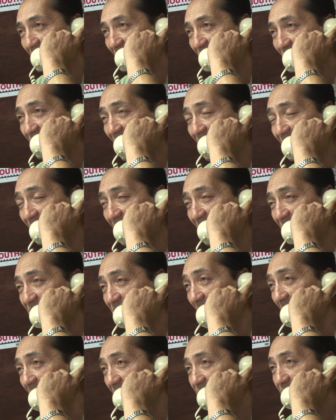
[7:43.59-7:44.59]
Scott
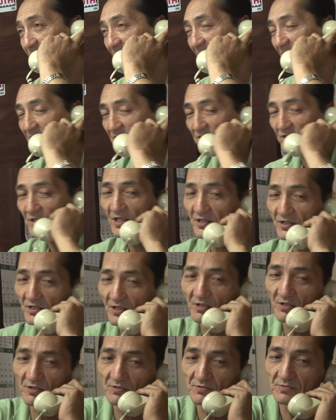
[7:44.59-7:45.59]
Ryan's all back. Thank
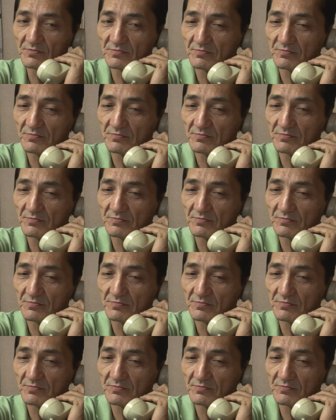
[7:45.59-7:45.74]
you.